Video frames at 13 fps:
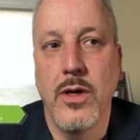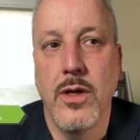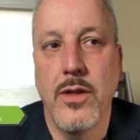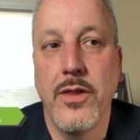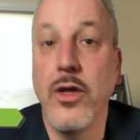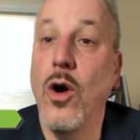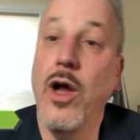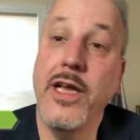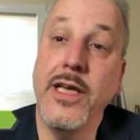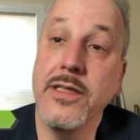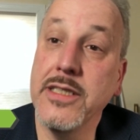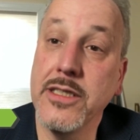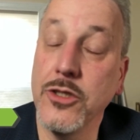the audience
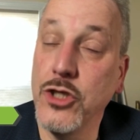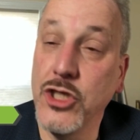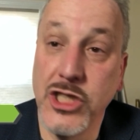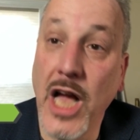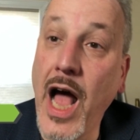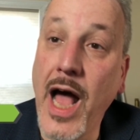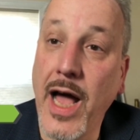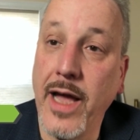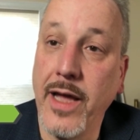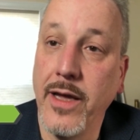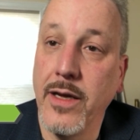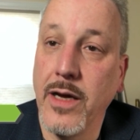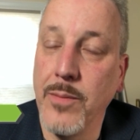isn't shy
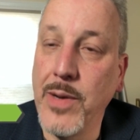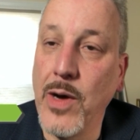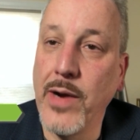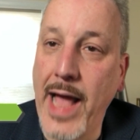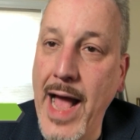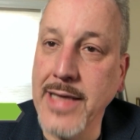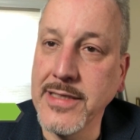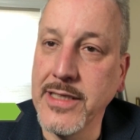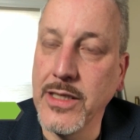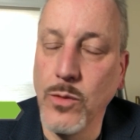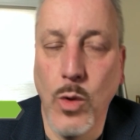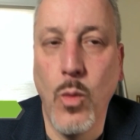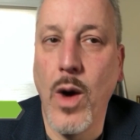about asking,
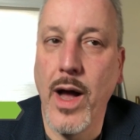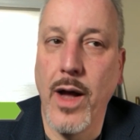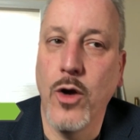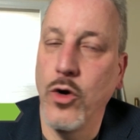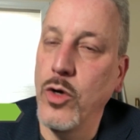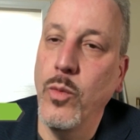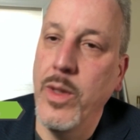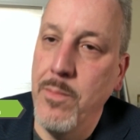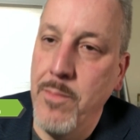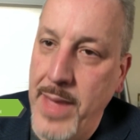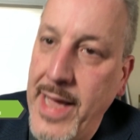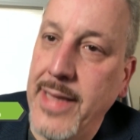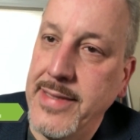well, why couldn't we
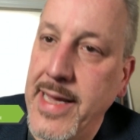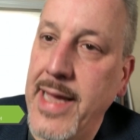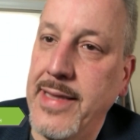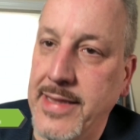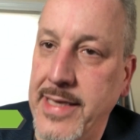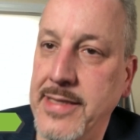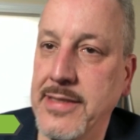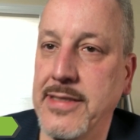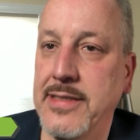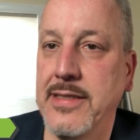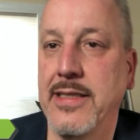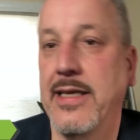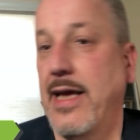mandate this?
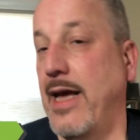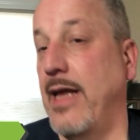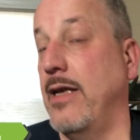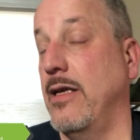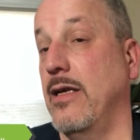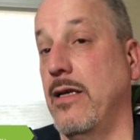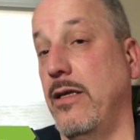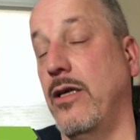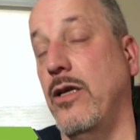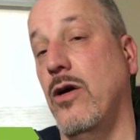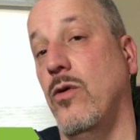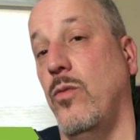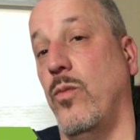And,
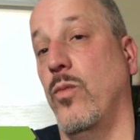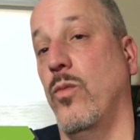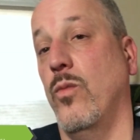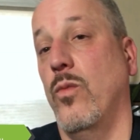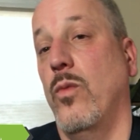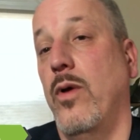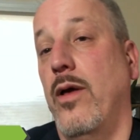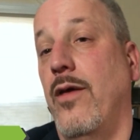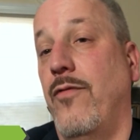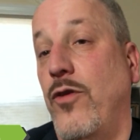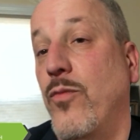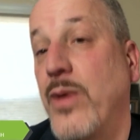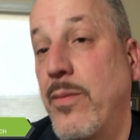if you've
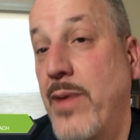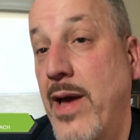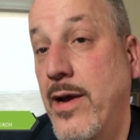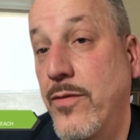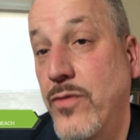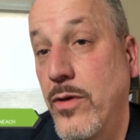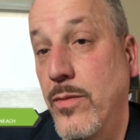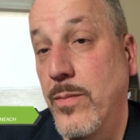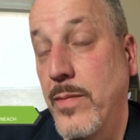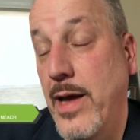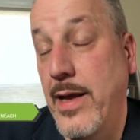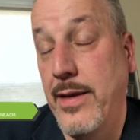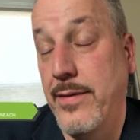been a banker for
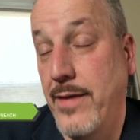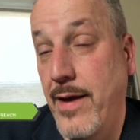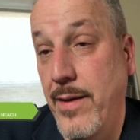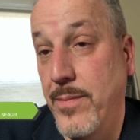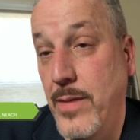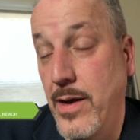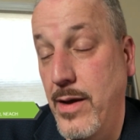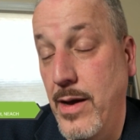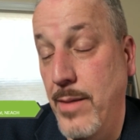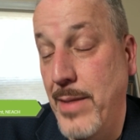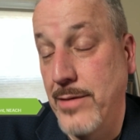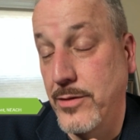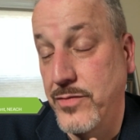any type
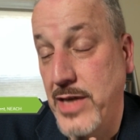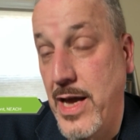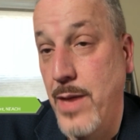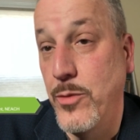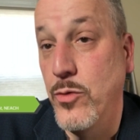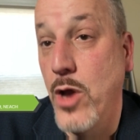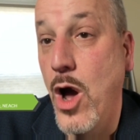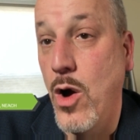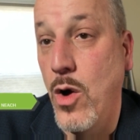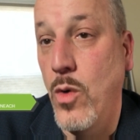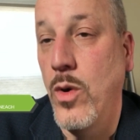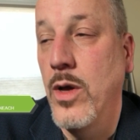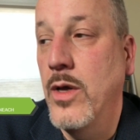amount of time,
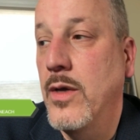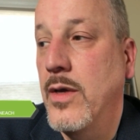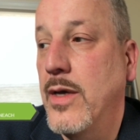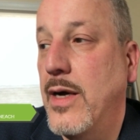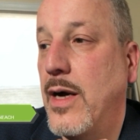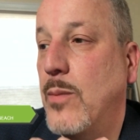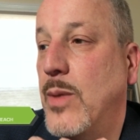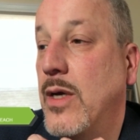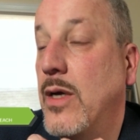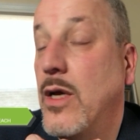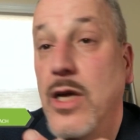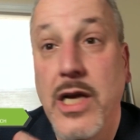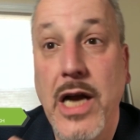um,
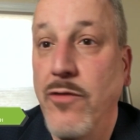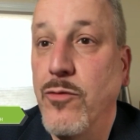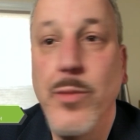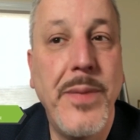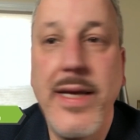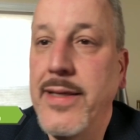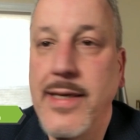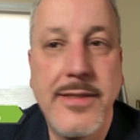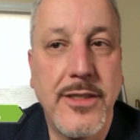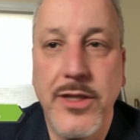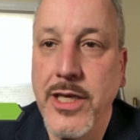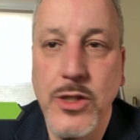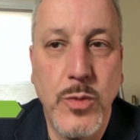government mandates are
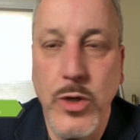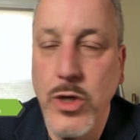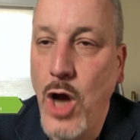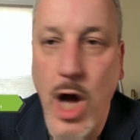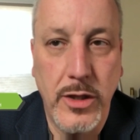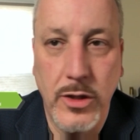things we're not.